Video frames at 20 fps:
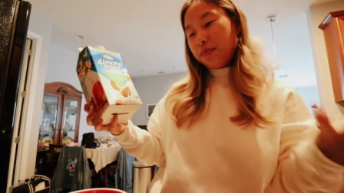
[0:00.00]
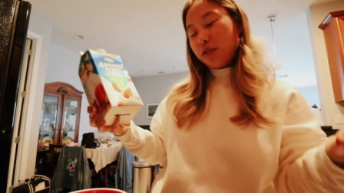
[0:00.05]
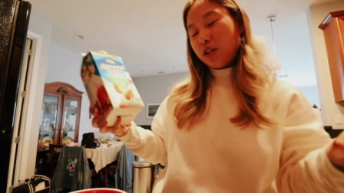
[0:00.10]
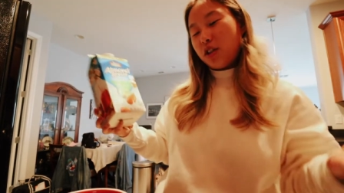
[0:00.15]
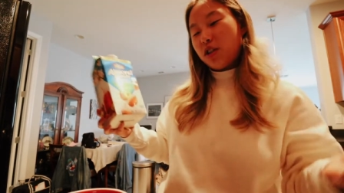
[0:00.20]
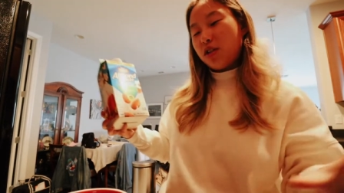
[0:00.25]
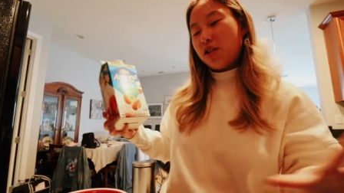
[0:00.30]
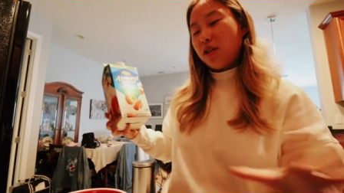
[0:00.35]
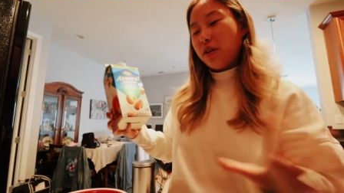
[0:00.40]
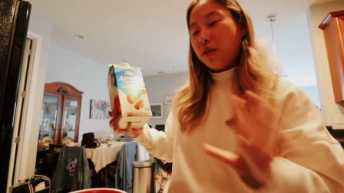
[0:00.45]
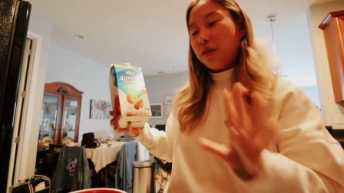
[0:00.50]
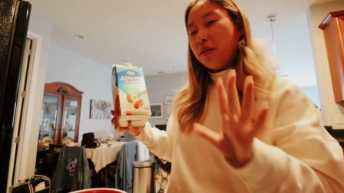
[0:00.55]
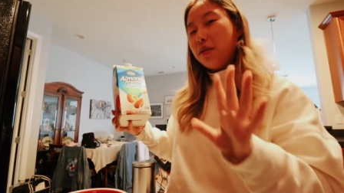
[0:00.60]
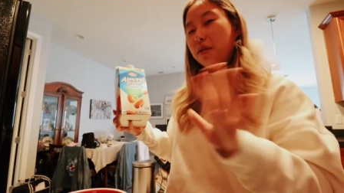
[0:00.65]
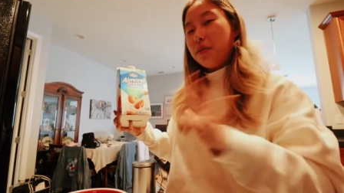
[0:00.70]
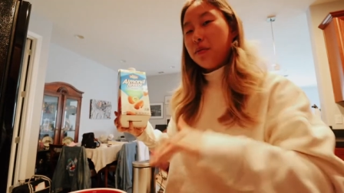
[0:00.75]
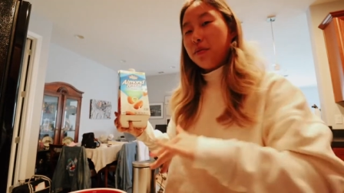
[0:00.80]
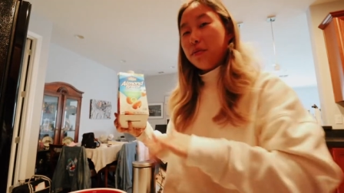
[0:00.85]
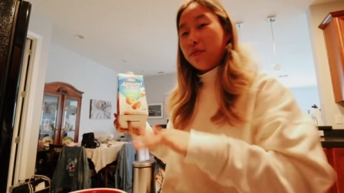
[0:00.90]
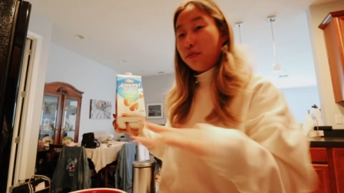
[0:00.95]
just
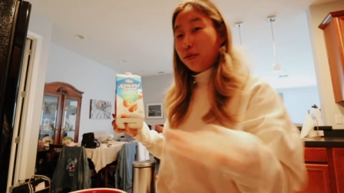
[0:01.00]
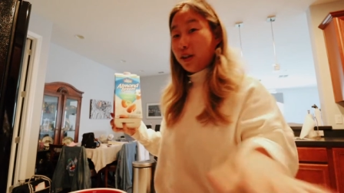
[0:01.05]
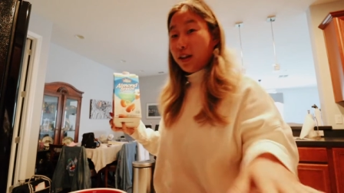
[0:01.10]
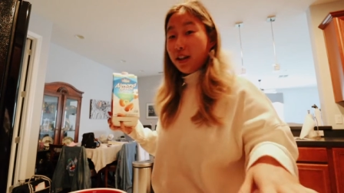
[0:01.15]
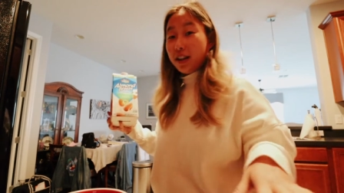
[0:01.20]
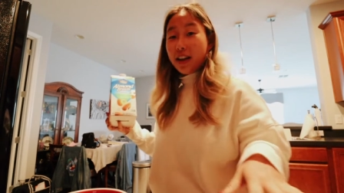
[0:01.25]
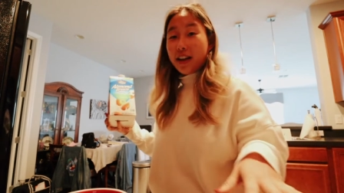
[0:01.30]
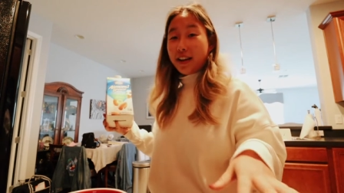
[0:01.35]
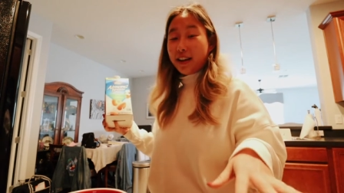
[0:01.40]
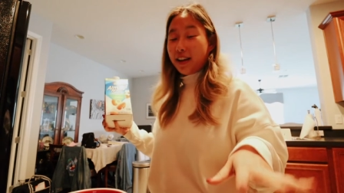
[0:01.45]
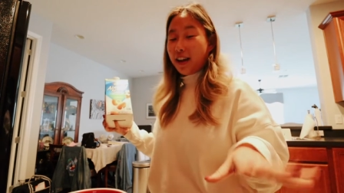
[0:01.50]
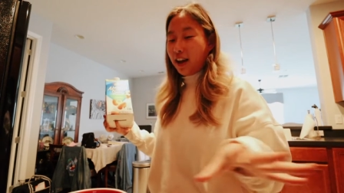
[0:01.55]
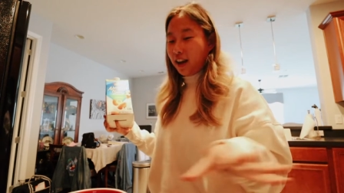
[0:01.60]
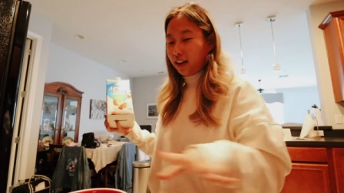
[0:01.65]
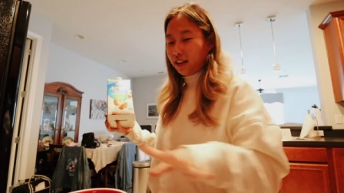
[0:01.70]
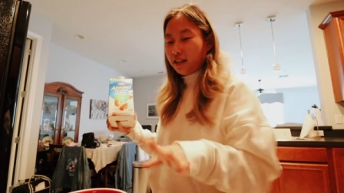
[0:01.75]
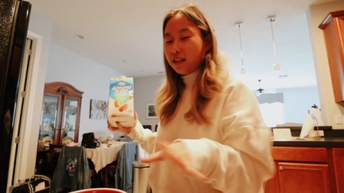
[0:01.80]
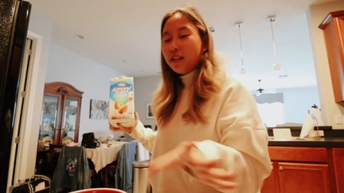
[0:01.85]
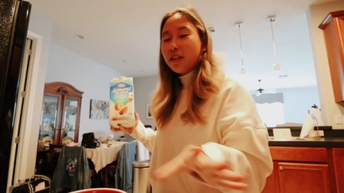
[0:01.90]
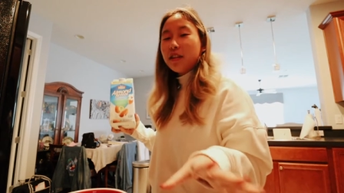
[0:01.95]
so we could like
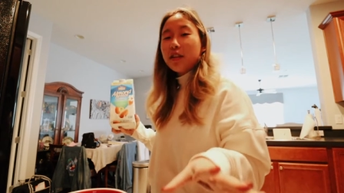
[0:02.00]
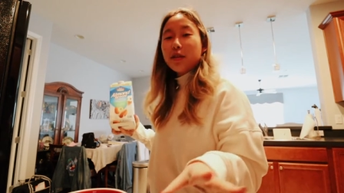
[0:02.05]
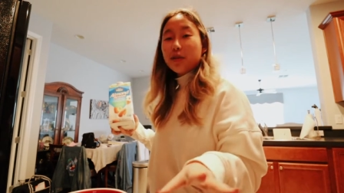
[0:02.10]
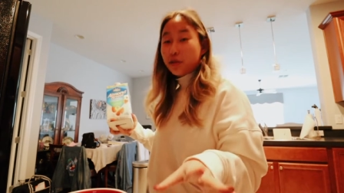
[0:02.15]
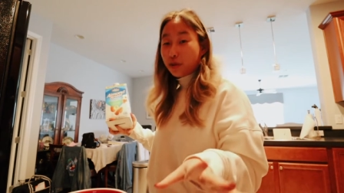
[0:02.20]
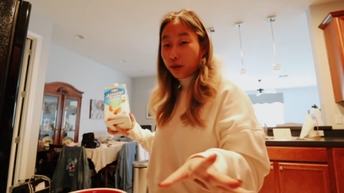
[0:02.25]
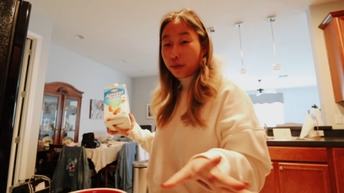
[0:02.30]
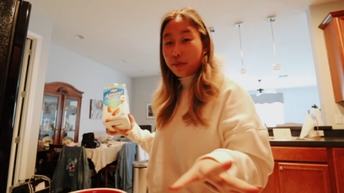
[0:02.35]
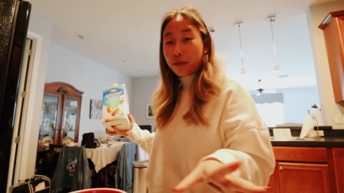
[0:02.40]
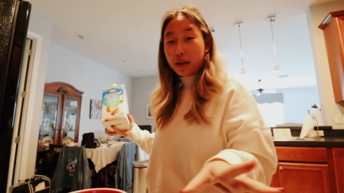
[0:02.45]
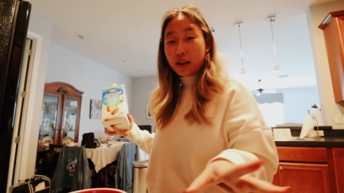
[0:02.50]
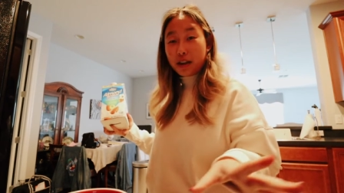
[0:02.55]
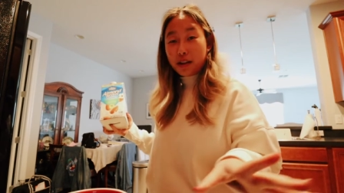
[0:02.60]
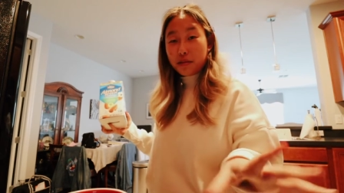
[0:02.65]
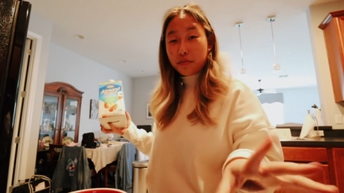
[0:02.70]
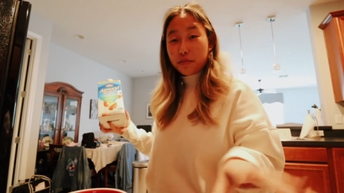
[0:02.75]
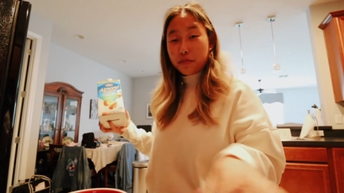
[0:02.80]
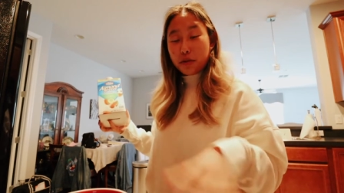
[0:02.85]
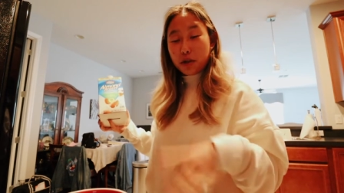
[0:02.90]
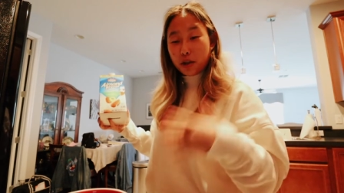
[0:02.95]
add a little
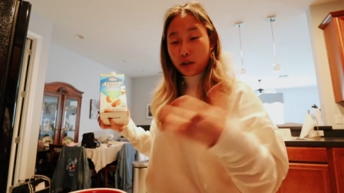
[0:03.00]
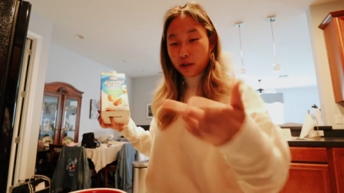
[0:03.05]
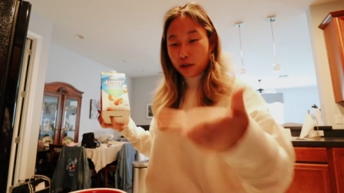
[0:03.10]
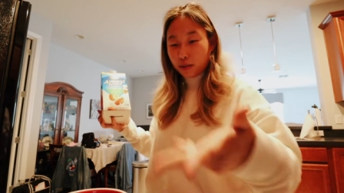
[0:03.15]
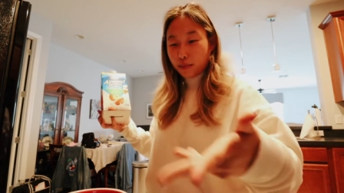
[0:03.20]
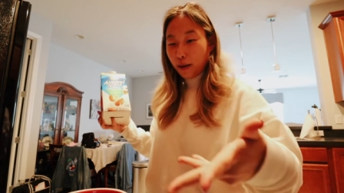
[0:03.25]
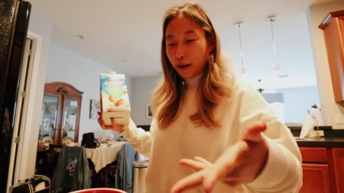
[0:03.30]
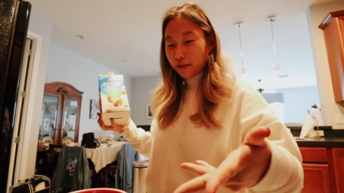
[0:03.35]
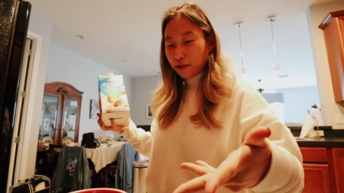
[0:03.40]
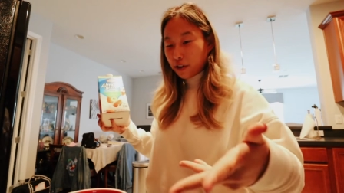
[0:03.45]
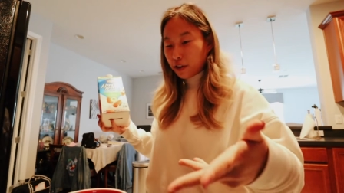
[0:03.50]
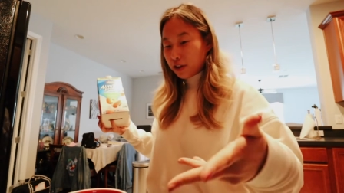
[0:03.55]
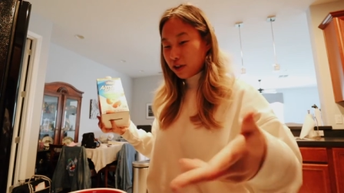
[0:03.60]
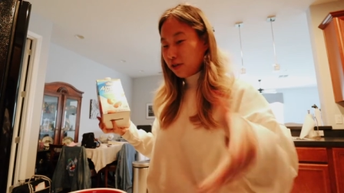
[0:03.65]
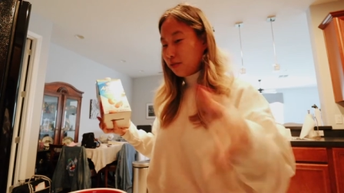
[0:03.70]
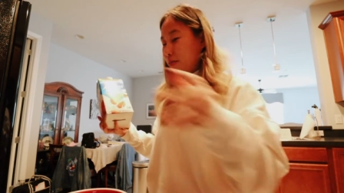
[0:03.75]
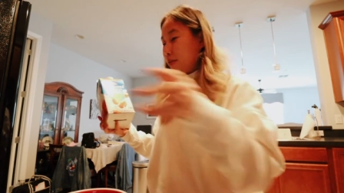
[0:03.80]
something to this beverage